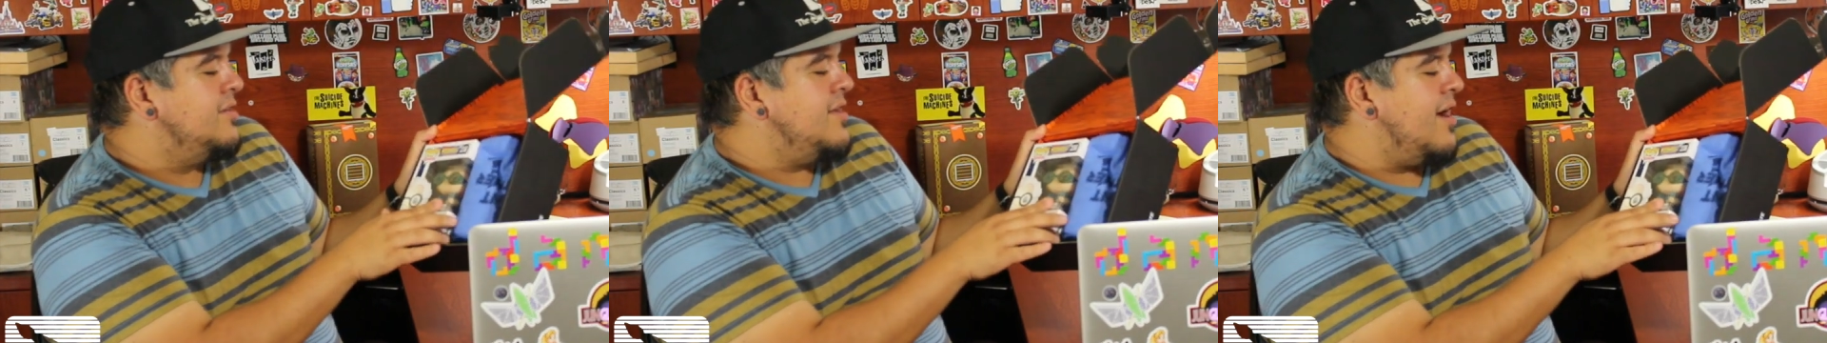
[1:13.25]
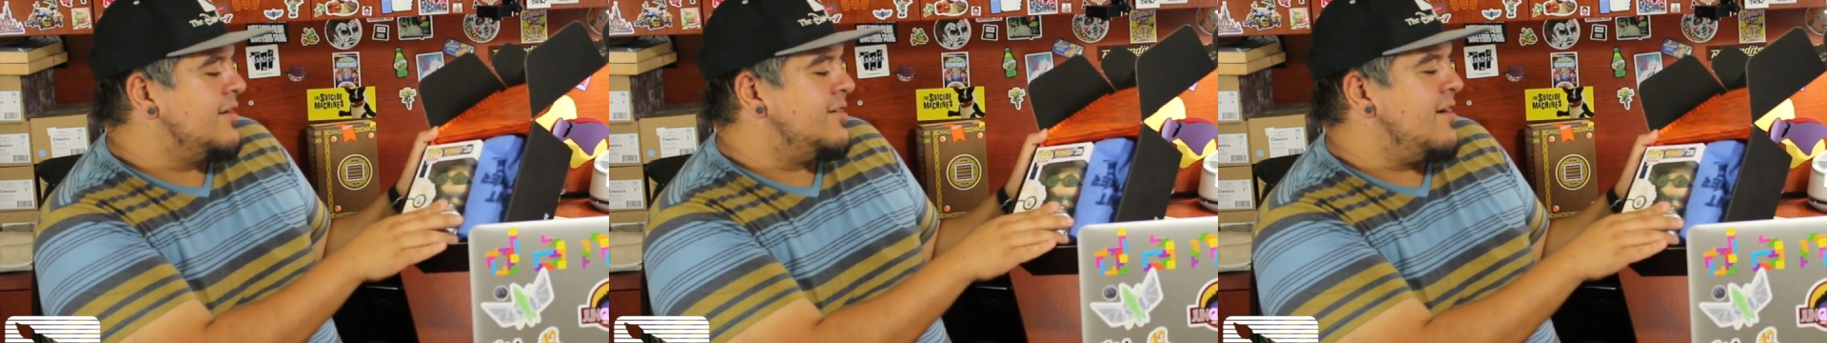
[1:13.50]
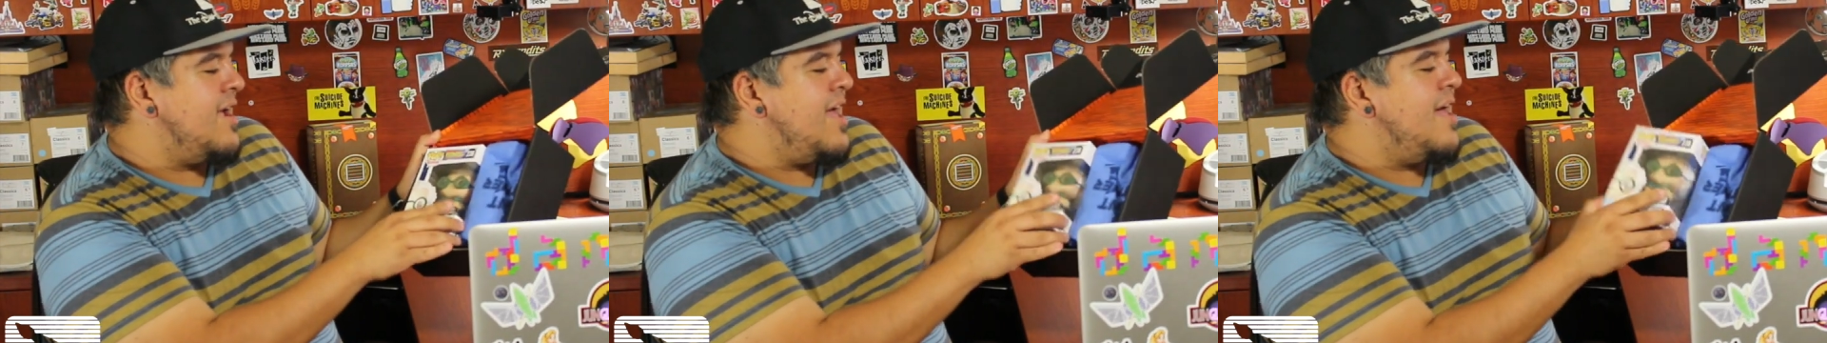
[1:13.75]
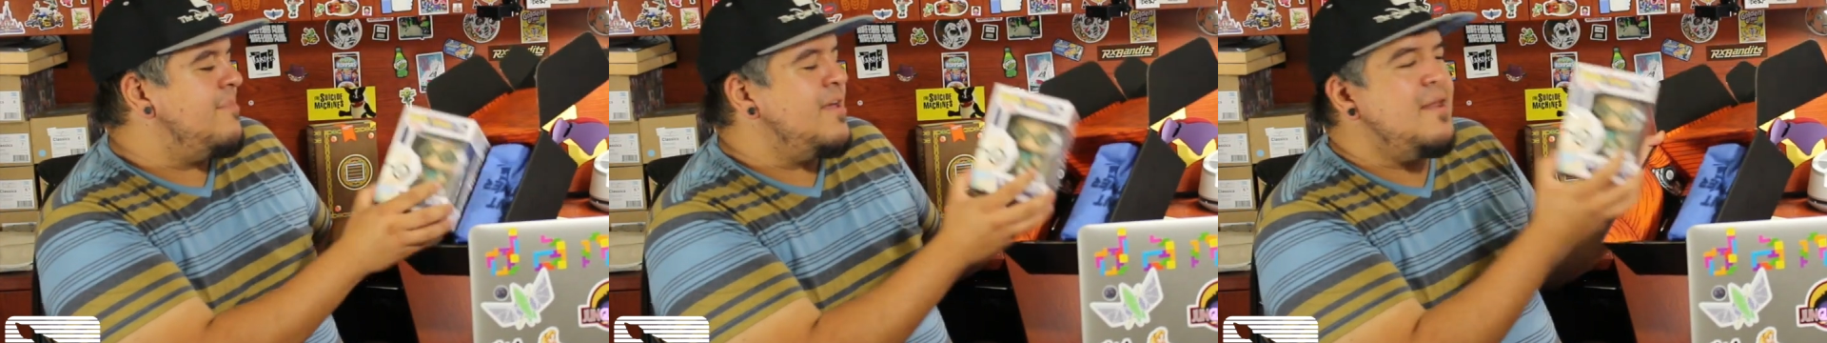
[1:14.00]
Dr.
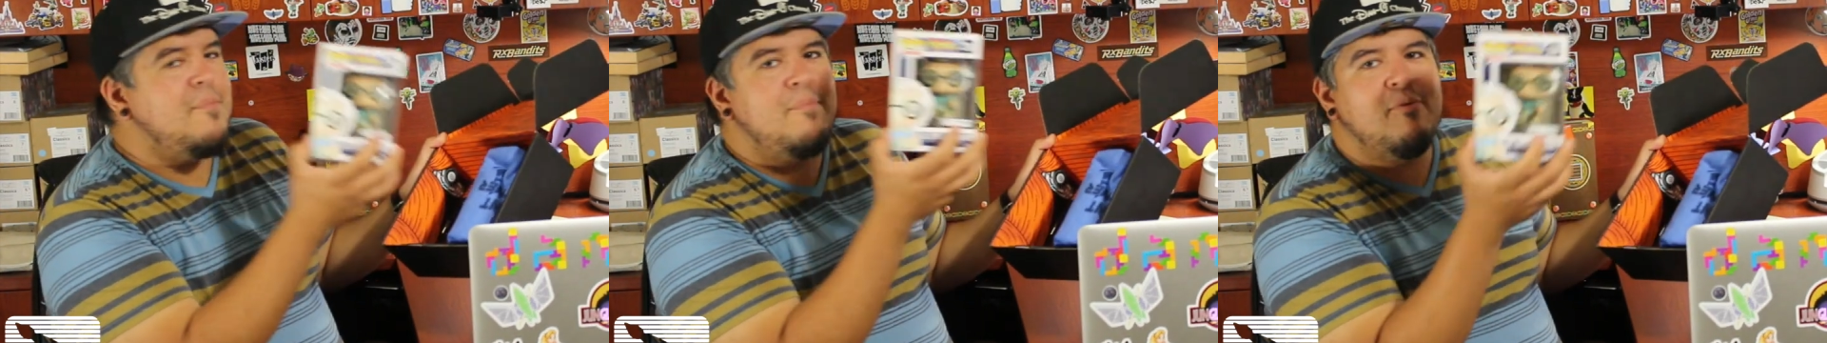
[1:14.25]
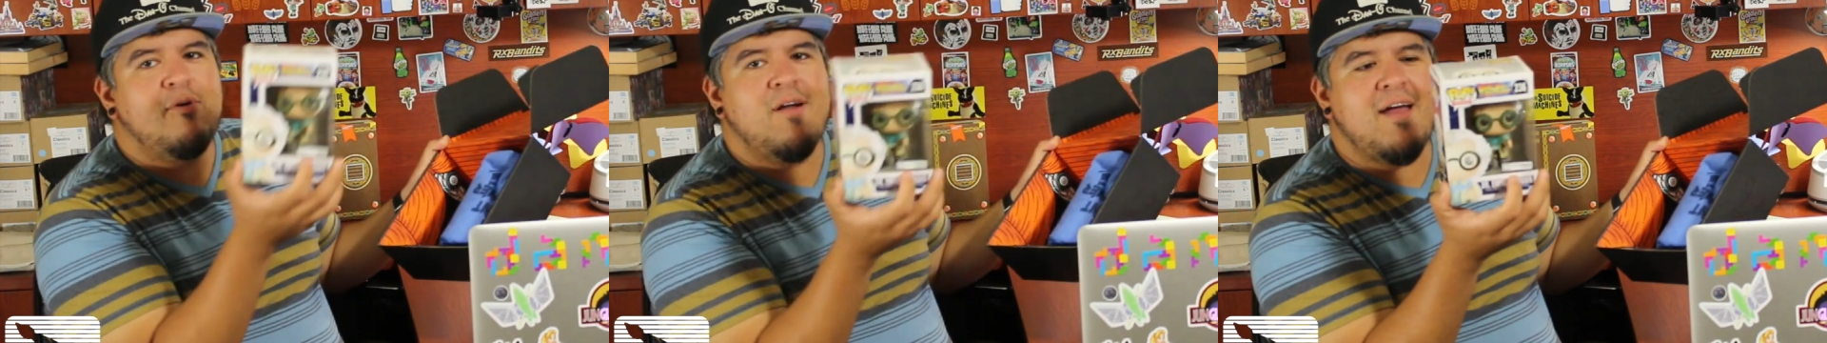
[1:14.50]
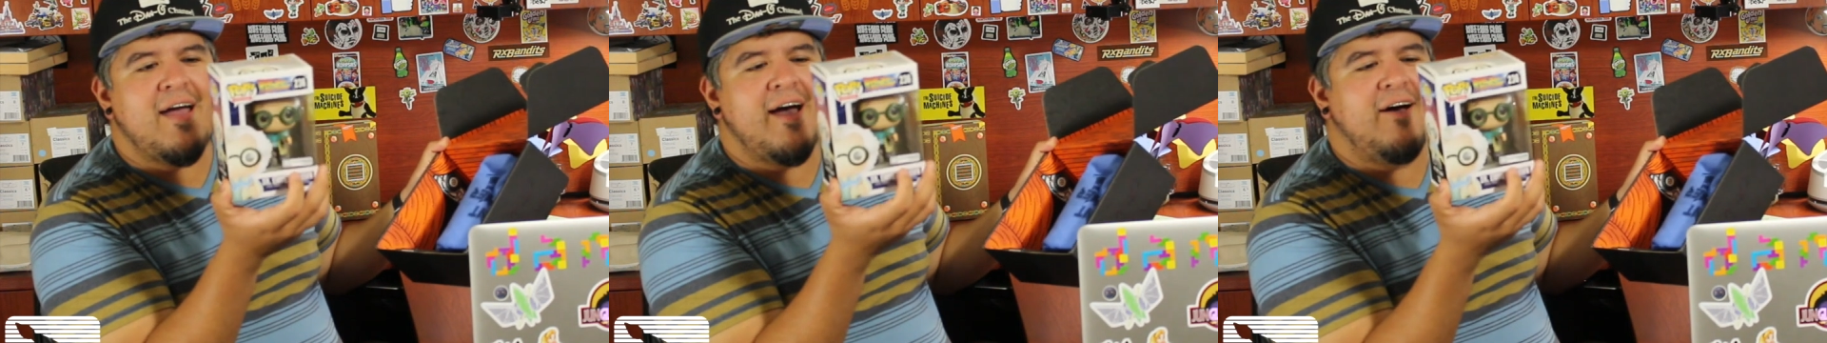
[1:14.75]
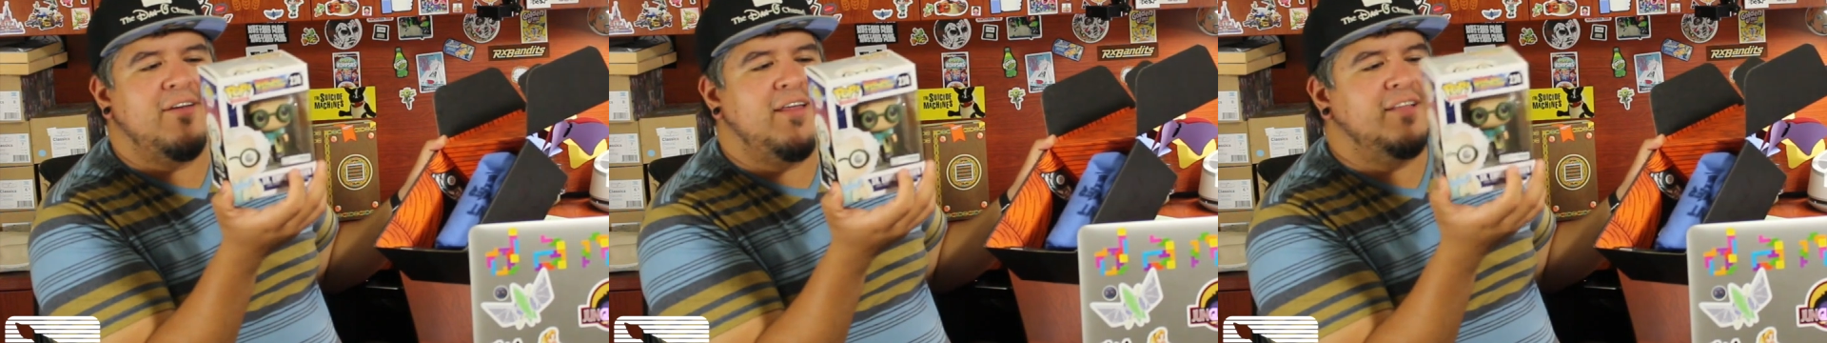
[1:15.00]
Emmett
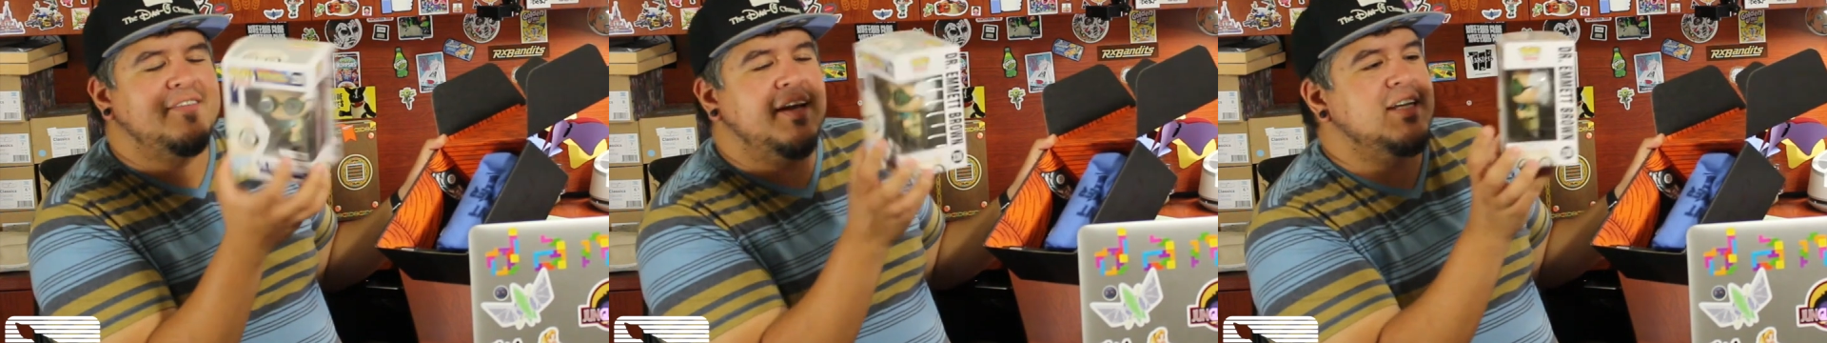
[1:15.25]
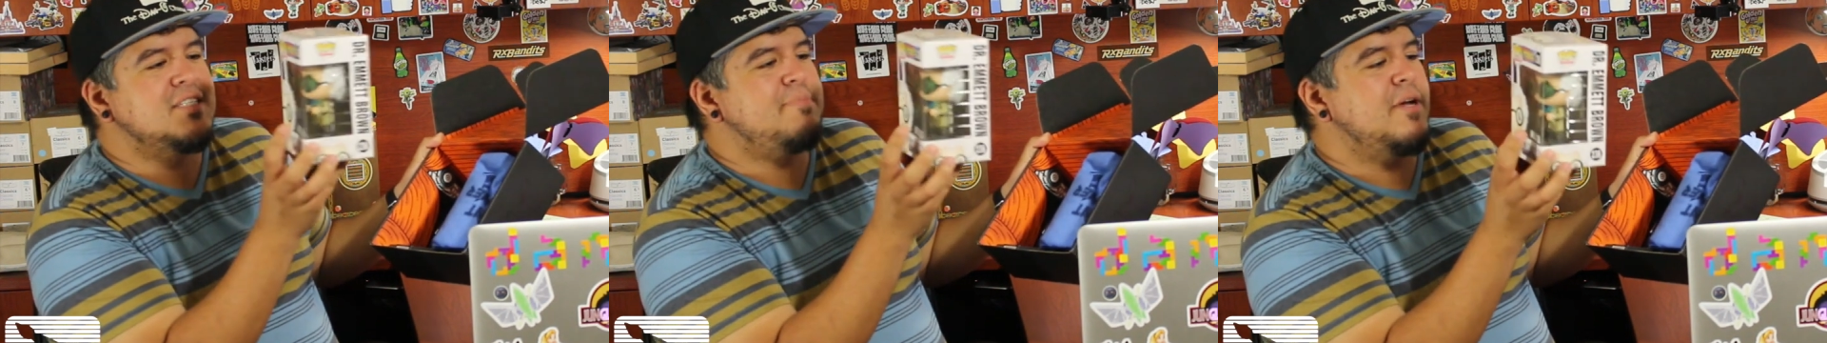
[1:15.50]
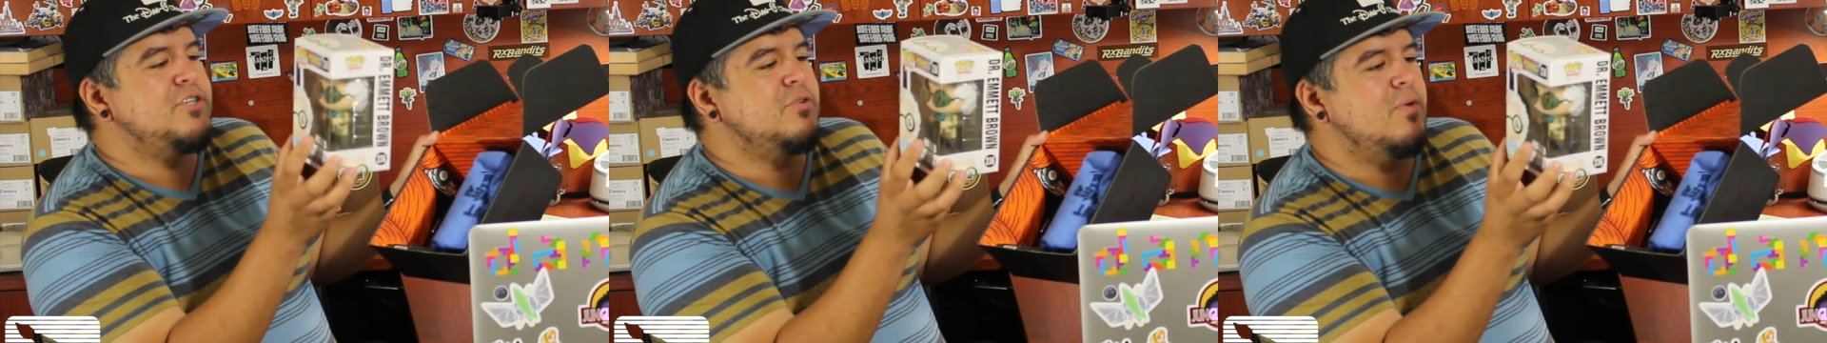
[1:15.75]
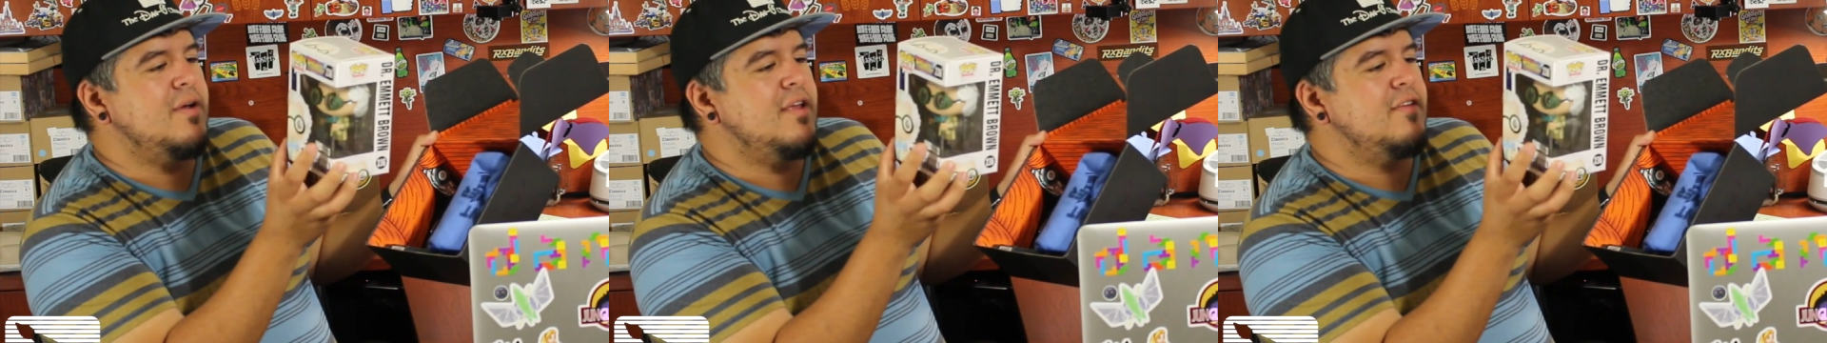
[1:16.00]
Brown. And it's like a special one.